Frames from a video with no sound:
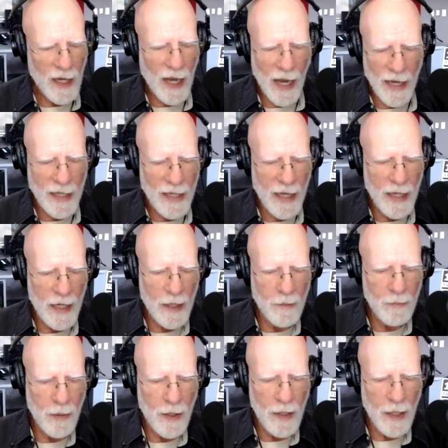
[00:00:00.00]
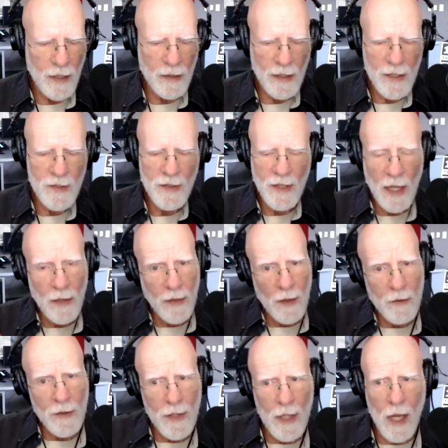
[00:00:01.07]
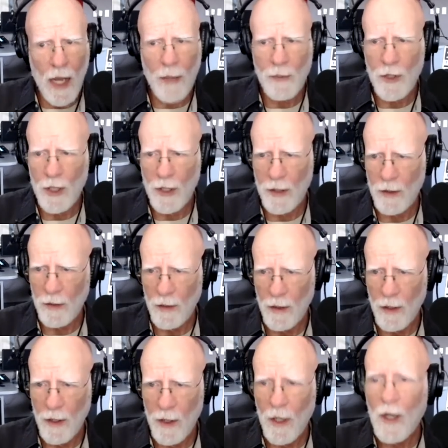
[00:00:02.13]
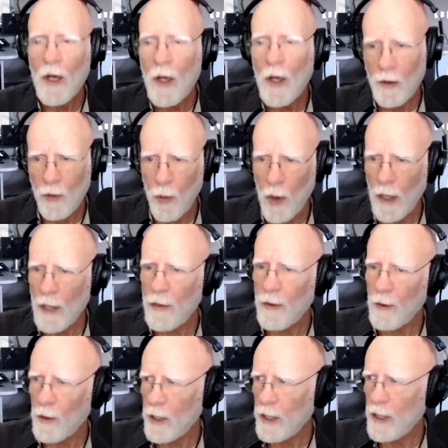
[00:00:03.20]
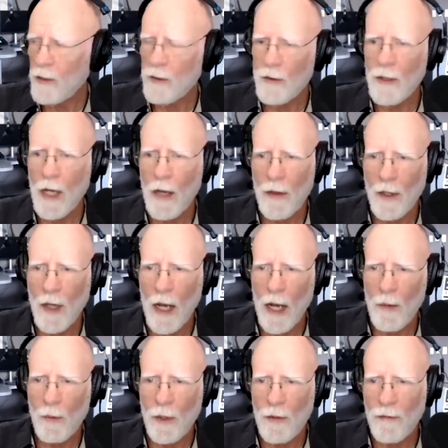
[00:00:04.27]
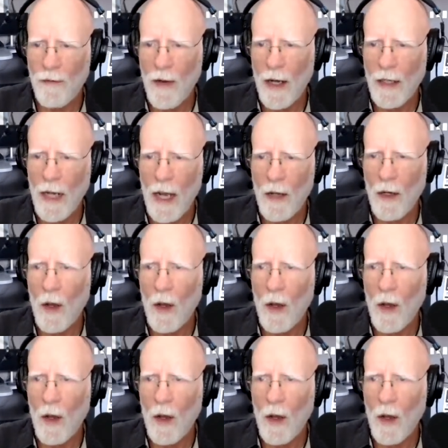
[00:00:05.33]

I get it, but at least then there's the option 20, 30 years down the line when you find out,